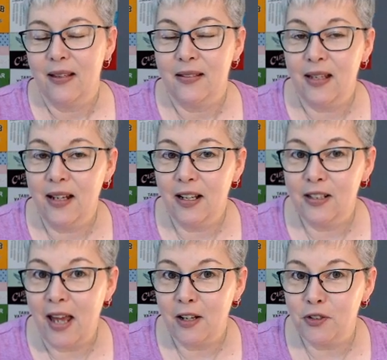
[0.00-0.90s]
sending a
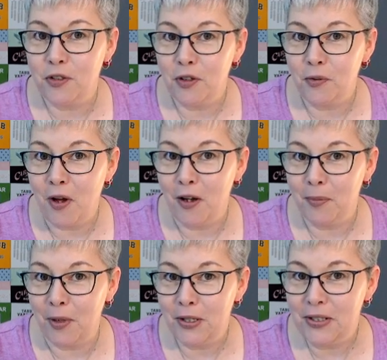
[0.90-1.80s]
text to the wrong
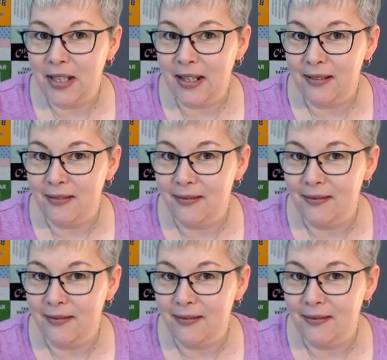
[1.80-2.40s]
person,